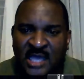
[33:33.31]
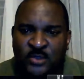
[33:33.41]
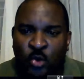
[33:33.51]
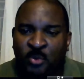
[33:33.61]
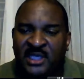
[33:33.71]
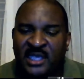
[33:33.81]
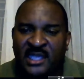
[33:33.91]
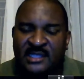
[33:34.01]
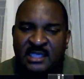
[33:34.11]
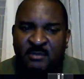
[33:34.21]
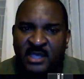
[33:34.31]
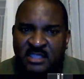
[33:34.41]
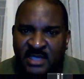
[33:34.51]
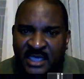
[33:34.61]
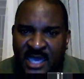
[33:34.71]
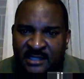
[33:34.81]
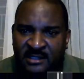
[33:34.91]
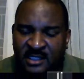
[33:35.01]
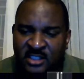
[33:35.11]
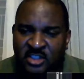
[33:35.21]
as openly as they possibly can
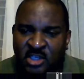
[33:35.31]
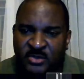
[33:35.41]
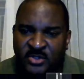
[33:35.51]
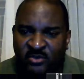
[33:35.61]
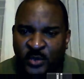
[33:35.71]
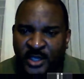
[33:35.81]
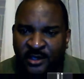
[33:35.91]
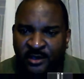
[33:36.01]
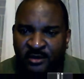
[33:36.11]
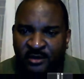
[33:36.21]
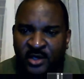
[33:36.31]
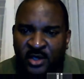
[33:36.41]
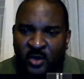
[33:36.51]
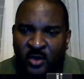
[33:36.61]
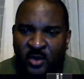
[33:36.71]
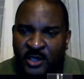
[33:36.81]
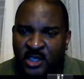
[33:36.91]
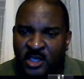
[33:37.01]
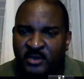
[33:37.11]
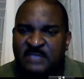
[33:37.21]
in terms of where their
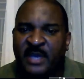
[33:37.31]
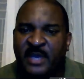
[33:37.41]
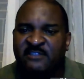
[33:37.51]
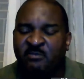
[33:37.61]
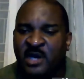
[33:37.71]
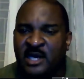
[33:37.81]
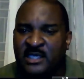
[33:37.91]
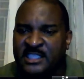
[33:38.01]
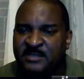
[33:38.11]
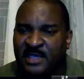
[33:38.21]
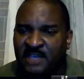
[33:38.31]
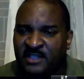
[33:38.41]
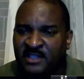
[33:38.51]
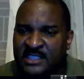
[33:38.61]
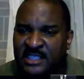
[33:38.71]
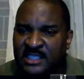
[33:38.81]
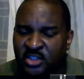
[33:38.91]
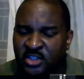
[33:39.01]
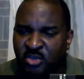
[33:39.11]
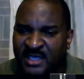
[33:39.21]
respective parties believe that this nation
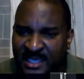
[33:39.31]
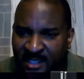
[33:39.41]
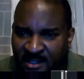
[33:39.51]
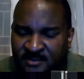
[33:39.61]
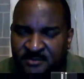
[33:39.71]
should be taken.